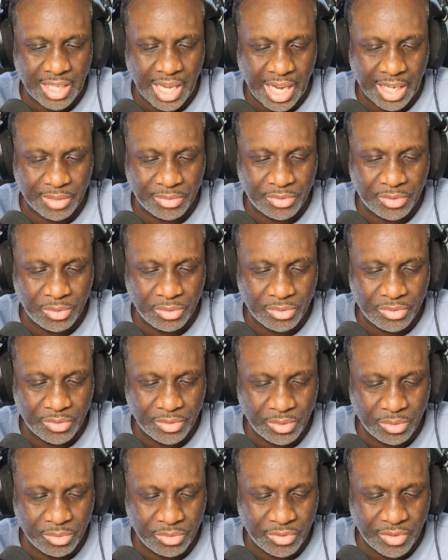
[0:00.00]
Got a few
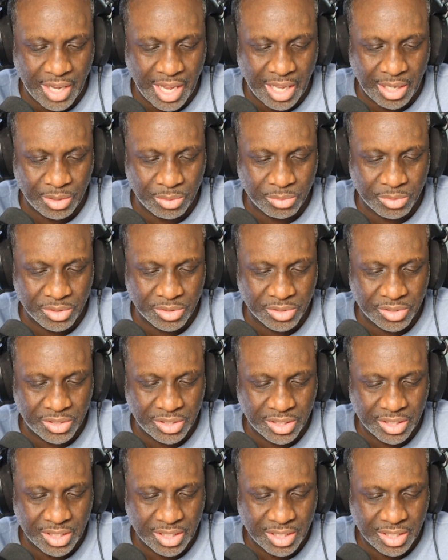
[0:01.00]
new
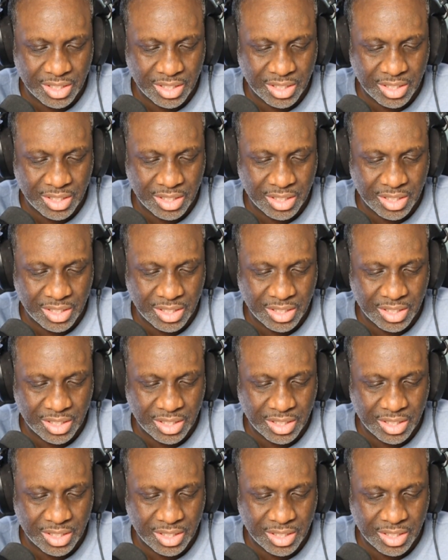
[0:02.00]
followers.